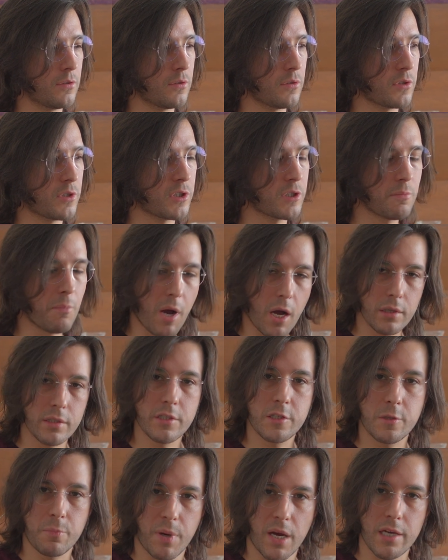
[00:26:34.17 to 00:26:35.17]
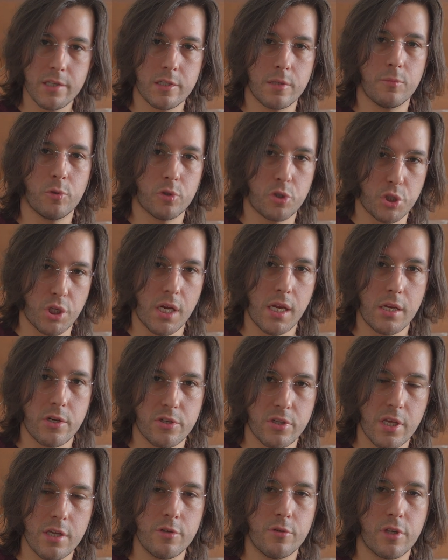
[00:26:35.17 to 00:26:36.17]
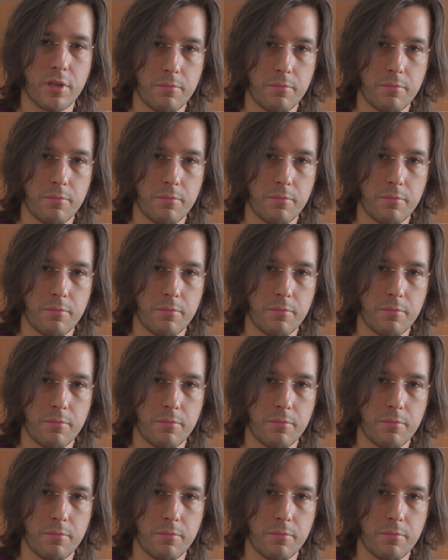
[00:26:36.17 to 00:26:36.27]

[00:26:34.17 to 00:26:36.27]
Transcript: smallest possible change that you